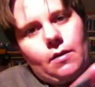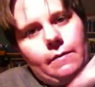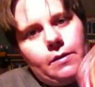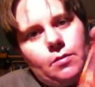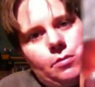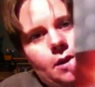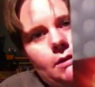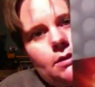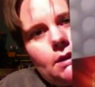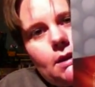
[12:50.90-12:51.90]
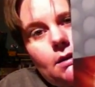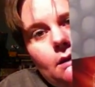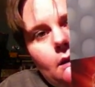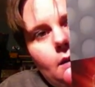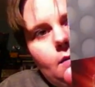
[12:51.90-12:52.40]
however you pronounce that.
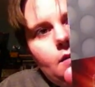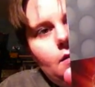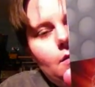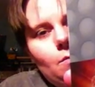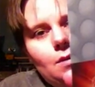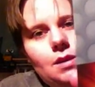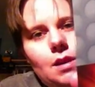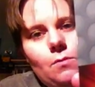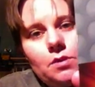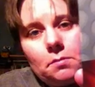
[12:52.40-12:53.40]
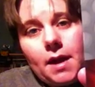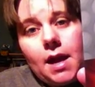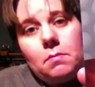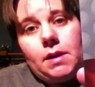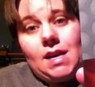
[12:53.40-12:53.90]
This is the one that was
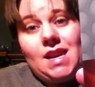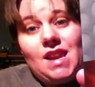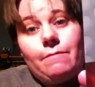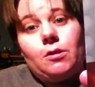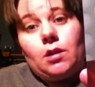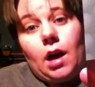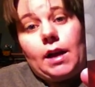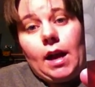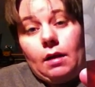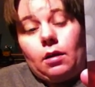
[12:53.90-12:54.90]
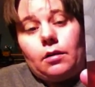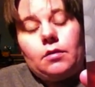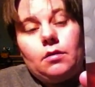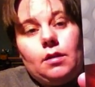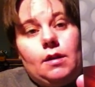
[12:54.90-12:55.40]
made but never got aired.
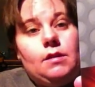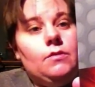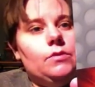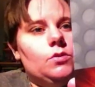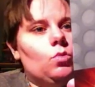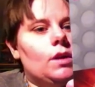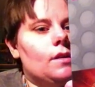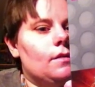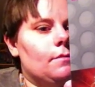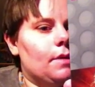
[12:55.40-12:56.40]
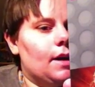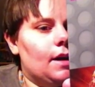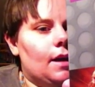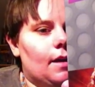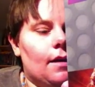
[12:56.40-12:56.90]
And it was written
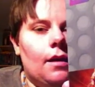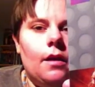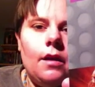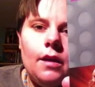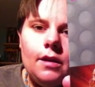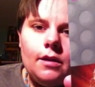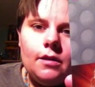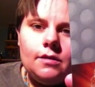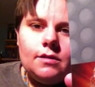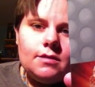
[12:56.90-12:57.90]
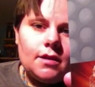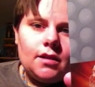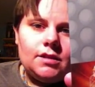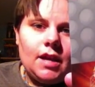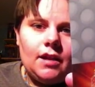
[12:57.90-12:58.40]
by
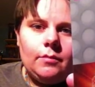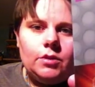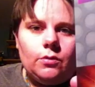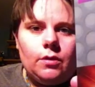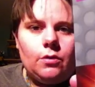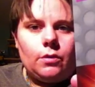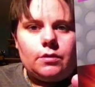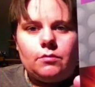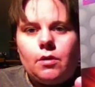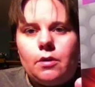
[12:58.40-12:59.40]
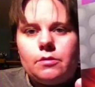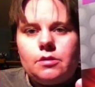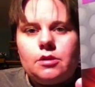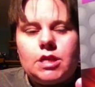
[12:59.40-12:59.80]
Douglas Adams, who of course wrote